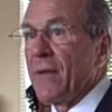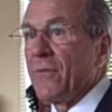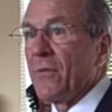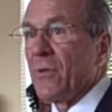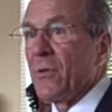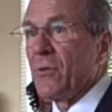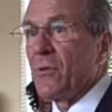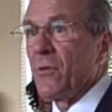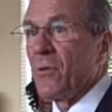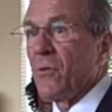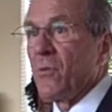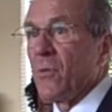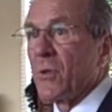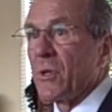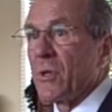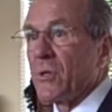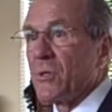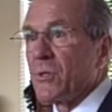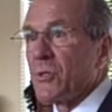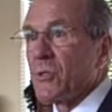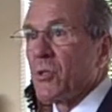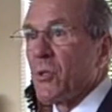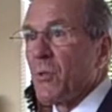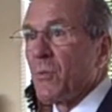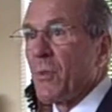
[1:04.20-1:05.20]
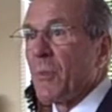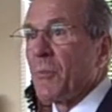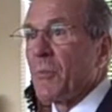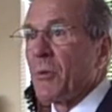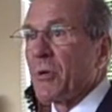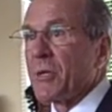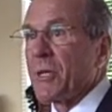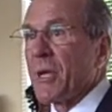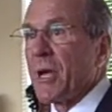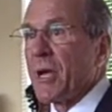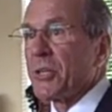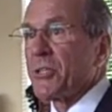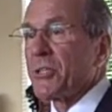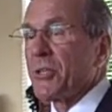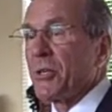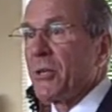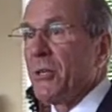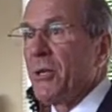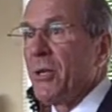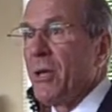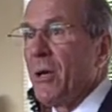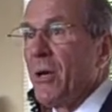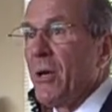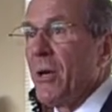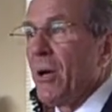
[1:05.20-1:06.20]
have to do with consumer protection
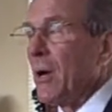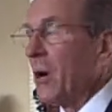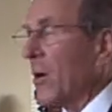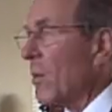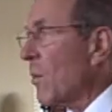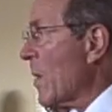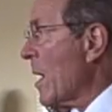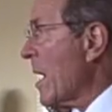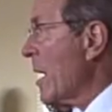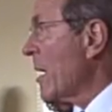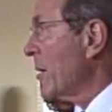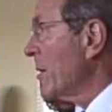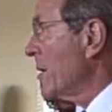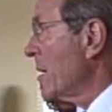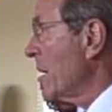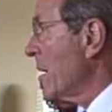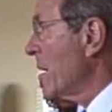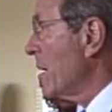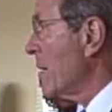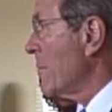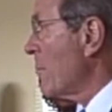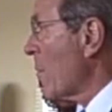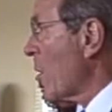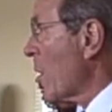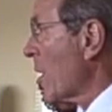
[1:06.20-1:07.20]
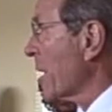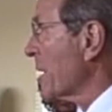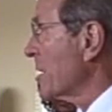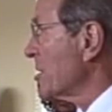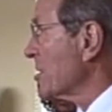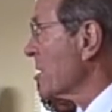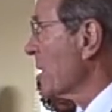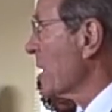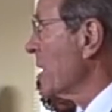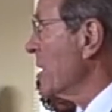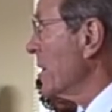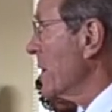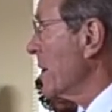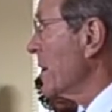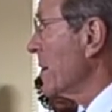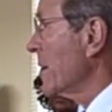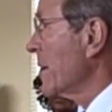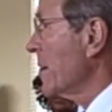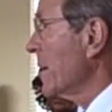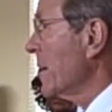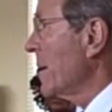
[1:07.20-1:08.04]
around mortgage lending.